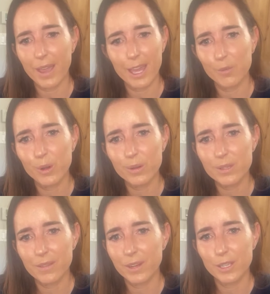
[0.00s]

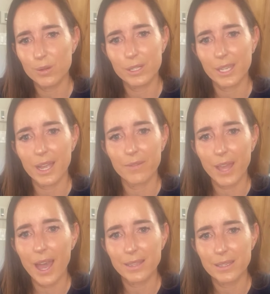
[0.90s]
animals of any sorts, like I have
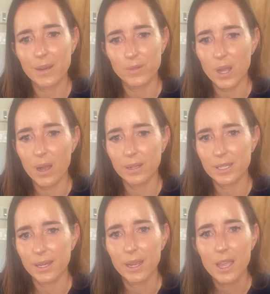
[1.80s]
cats and I have
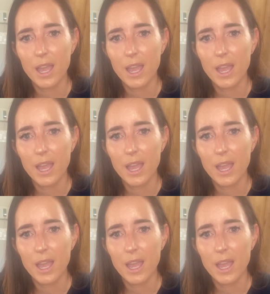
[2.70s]
dogs, and